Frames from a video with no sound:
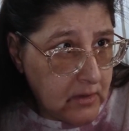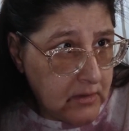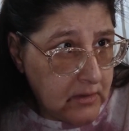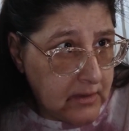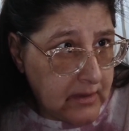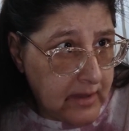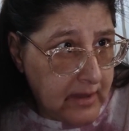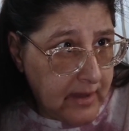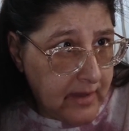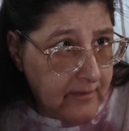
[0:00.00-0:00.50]

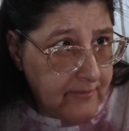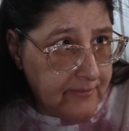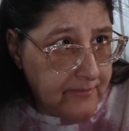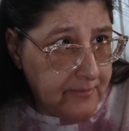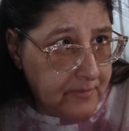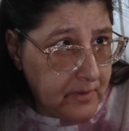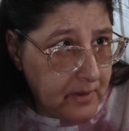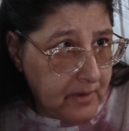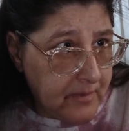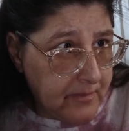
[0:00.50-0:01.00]
you have
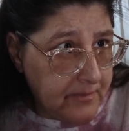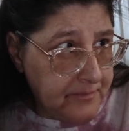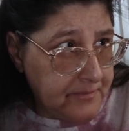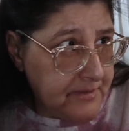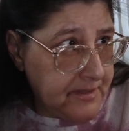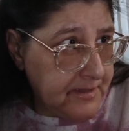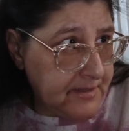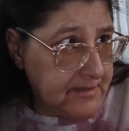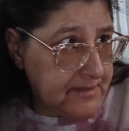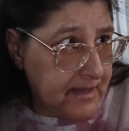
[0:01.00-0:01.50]
um,
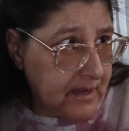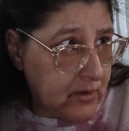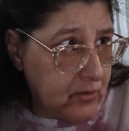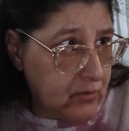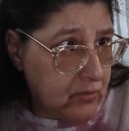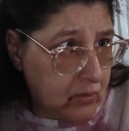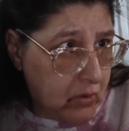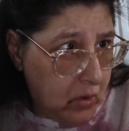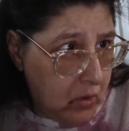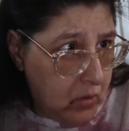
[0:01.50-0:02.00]
things that
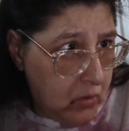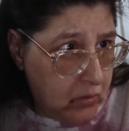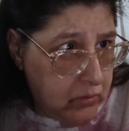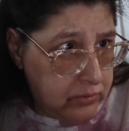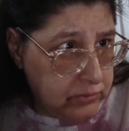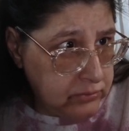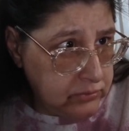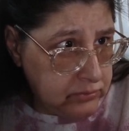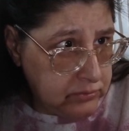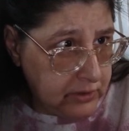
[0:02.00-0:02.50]

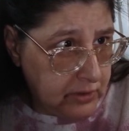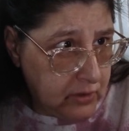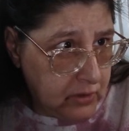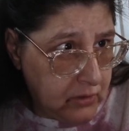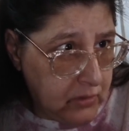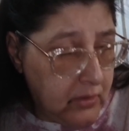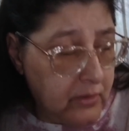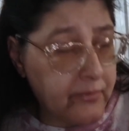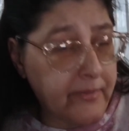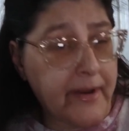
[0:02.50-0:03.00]
grow, you
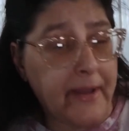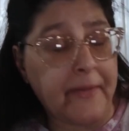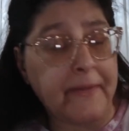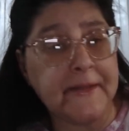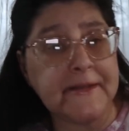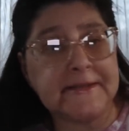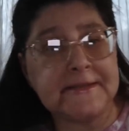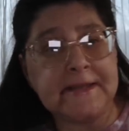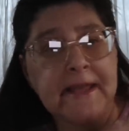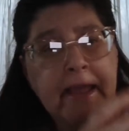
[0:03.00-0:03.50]
know, around
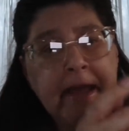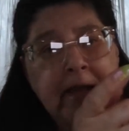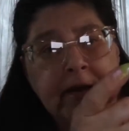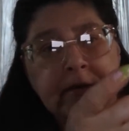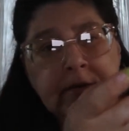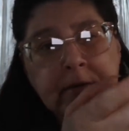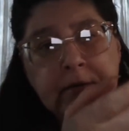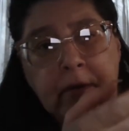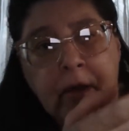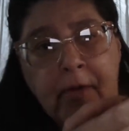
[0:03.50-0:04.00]
the
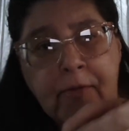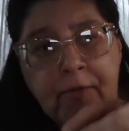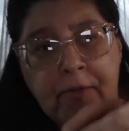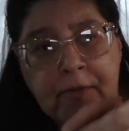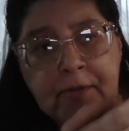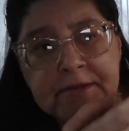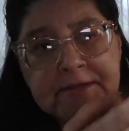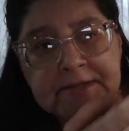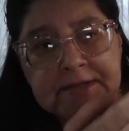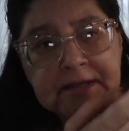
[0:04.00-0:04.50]
sand other
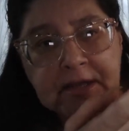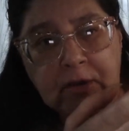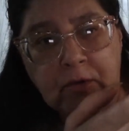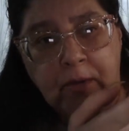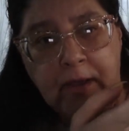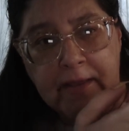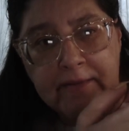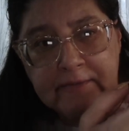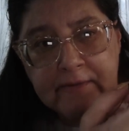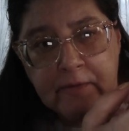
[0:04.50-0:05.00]
than
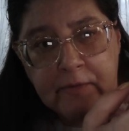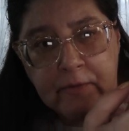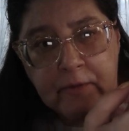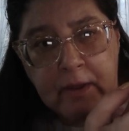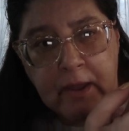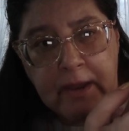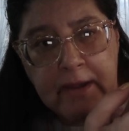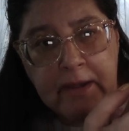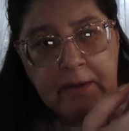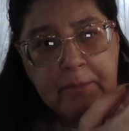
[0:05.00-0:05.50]
seagrass, other
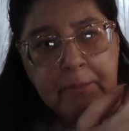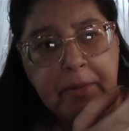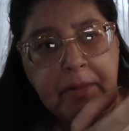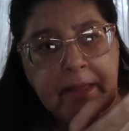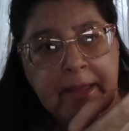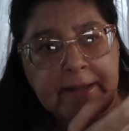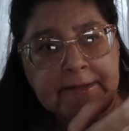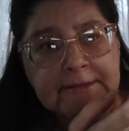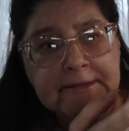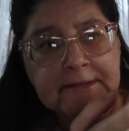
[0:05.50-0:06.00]
kind of
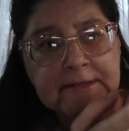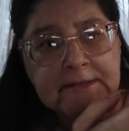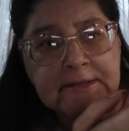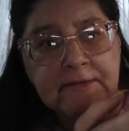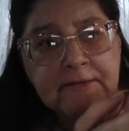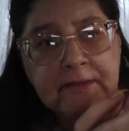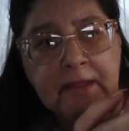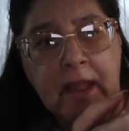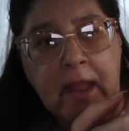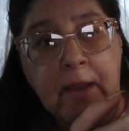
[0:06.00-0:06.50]
plants and
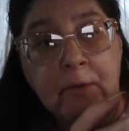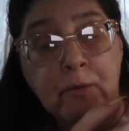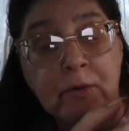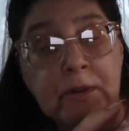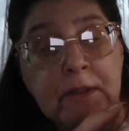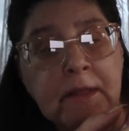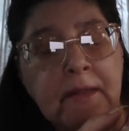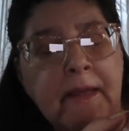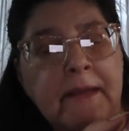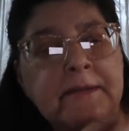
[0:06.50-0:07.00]
stuff like that. I
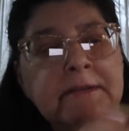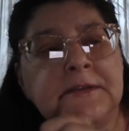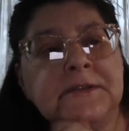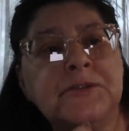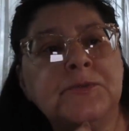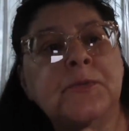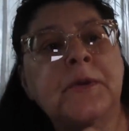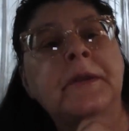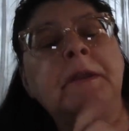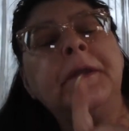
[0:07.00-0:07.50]
really like
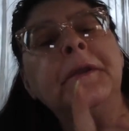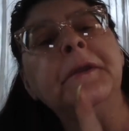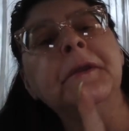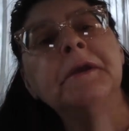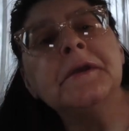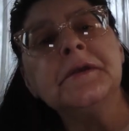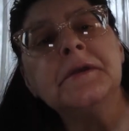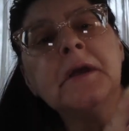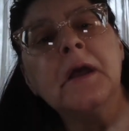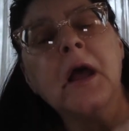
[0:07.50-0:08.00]
this one.
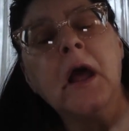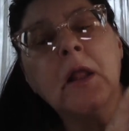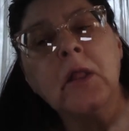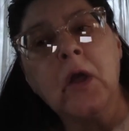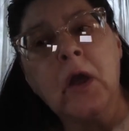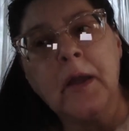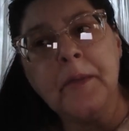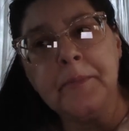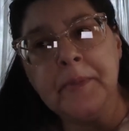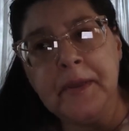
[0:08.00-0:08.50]
A
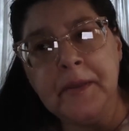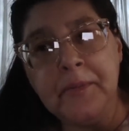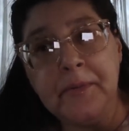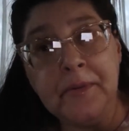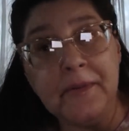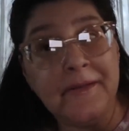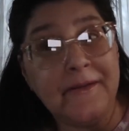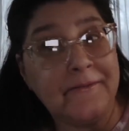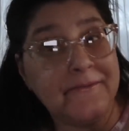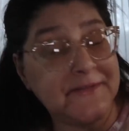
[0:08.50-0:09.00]
lot of
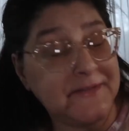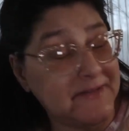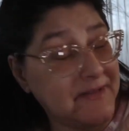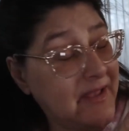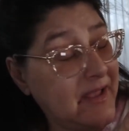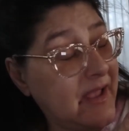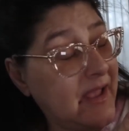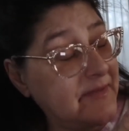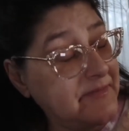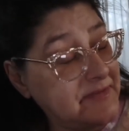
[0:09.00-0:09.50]
people have,
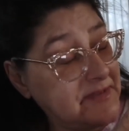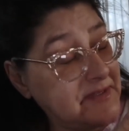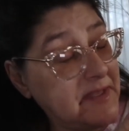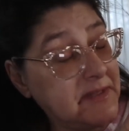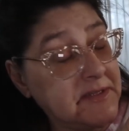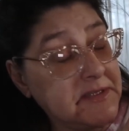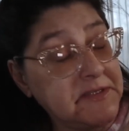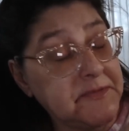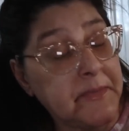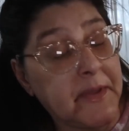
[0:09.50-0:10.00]
I've
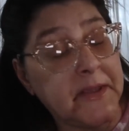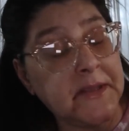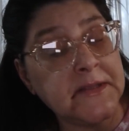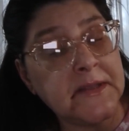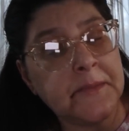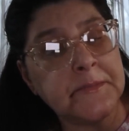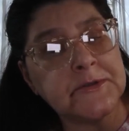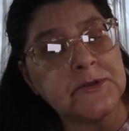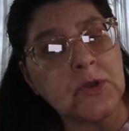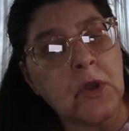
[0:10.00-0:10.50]
said this many
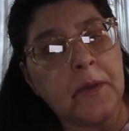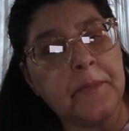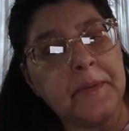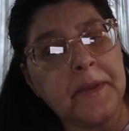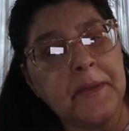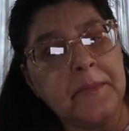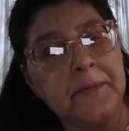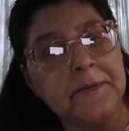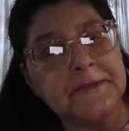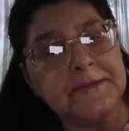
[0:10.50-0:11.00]
times, a lot of
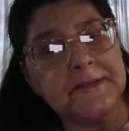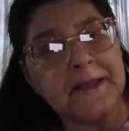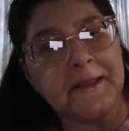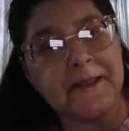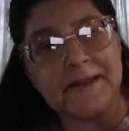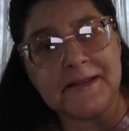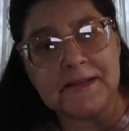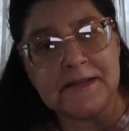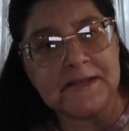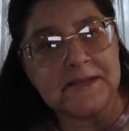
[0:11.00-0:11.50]
people say
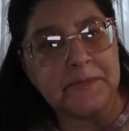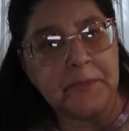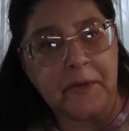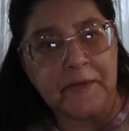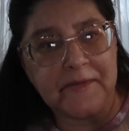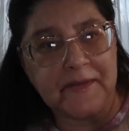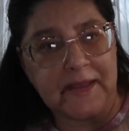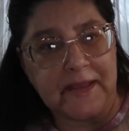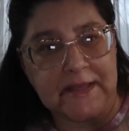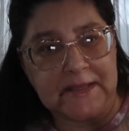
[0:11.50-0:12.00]
that this
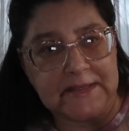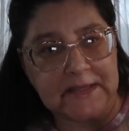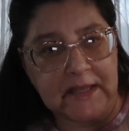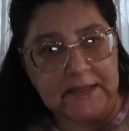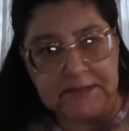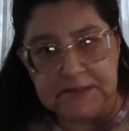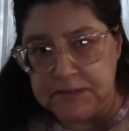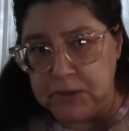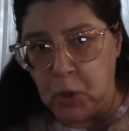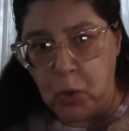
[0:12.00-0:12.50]
smells like
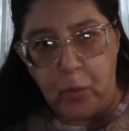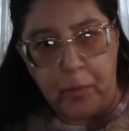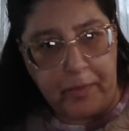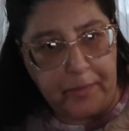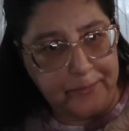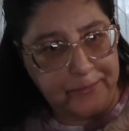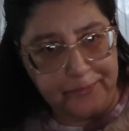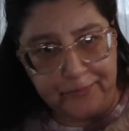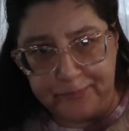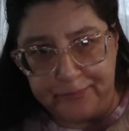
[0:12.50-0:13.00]
zest soap.
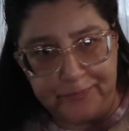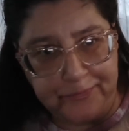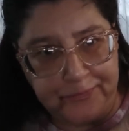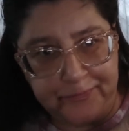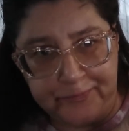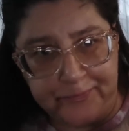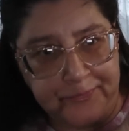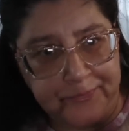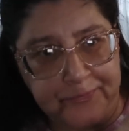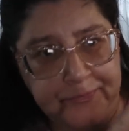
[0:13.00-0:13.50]

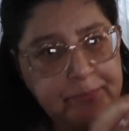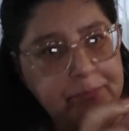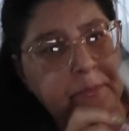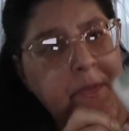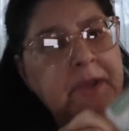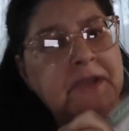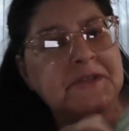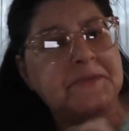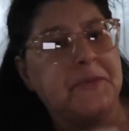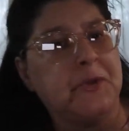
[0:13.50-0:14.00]
Mm -mm.
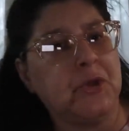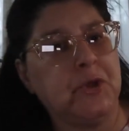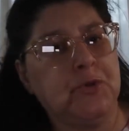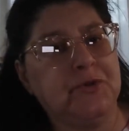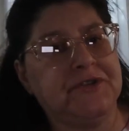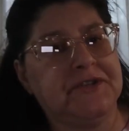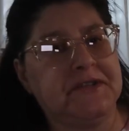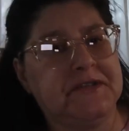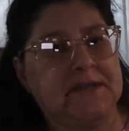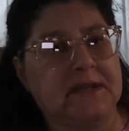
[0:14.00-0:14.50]
My husband
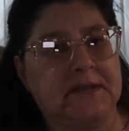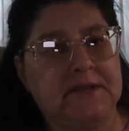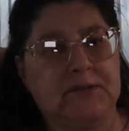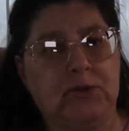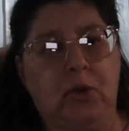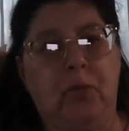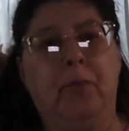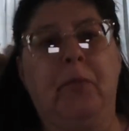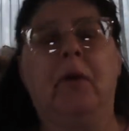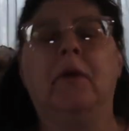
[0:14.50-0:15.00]
uses zest
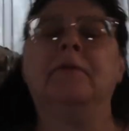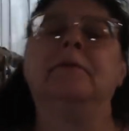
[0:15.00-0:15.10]
soap